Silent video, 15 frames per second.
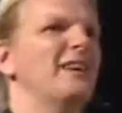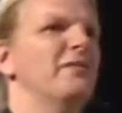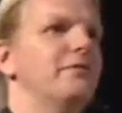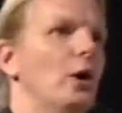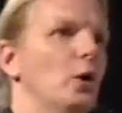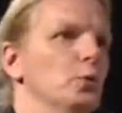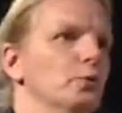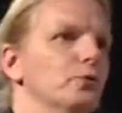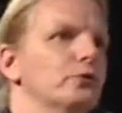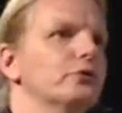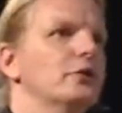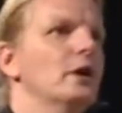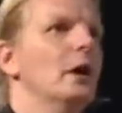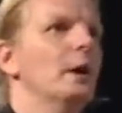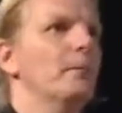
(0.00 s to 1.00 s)

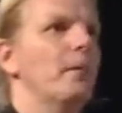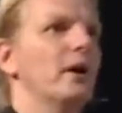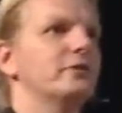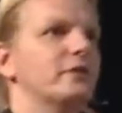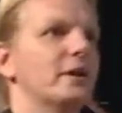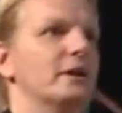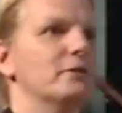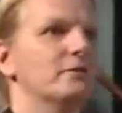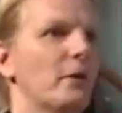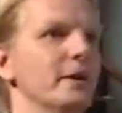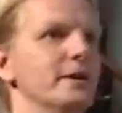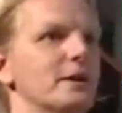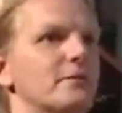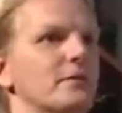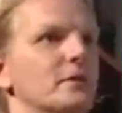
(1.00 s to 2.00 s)
evolves by studying
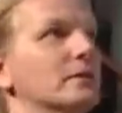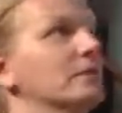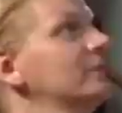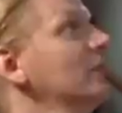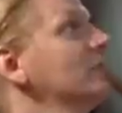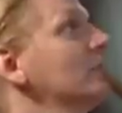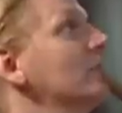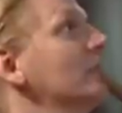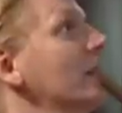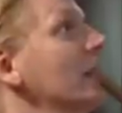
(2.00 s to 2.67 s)
very different distant